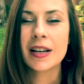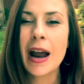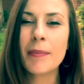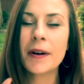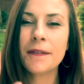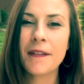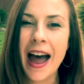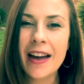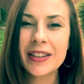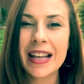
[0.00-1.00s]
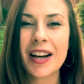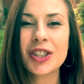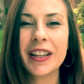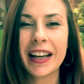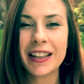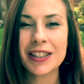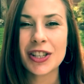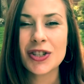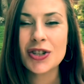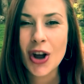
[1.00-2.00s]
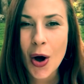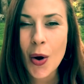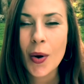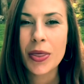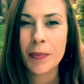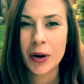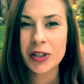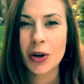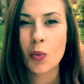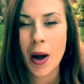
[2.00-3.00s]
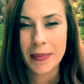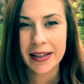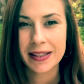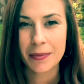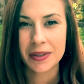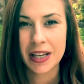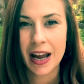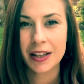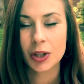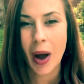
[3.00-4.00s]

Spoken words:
Number five is actually getting to know the person and what makes them tick.